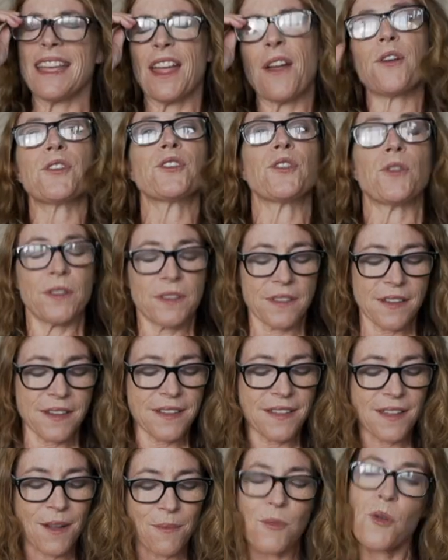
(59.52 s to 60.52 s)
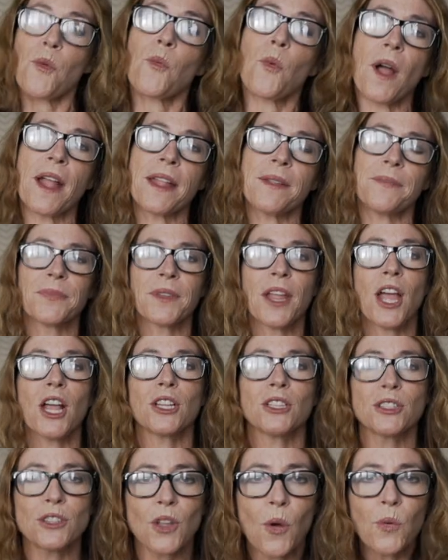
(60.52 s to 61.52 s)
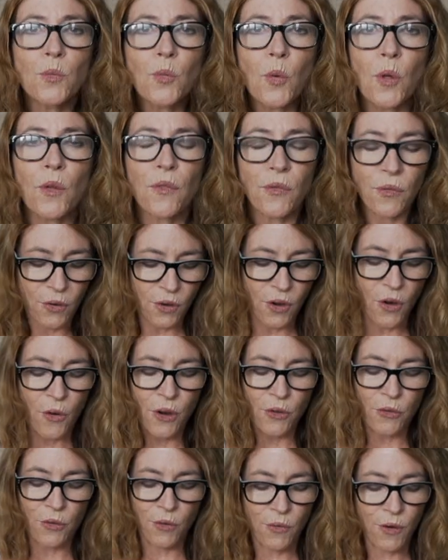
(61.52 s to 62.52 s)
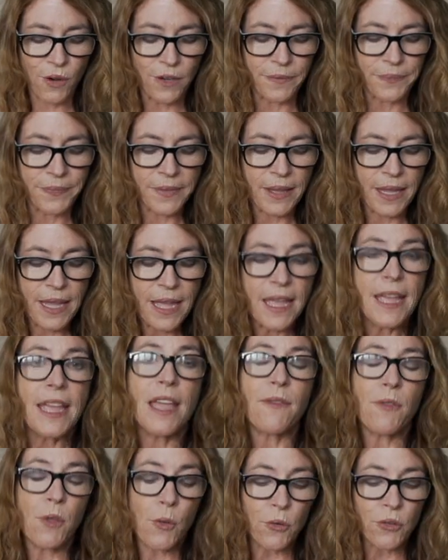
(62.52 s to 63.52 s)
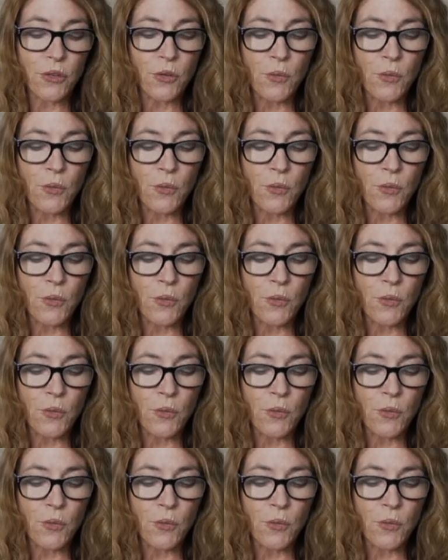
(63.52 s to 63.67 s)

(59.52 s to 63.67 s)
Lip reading: characteristic number one, lone wolf or introvert. If you are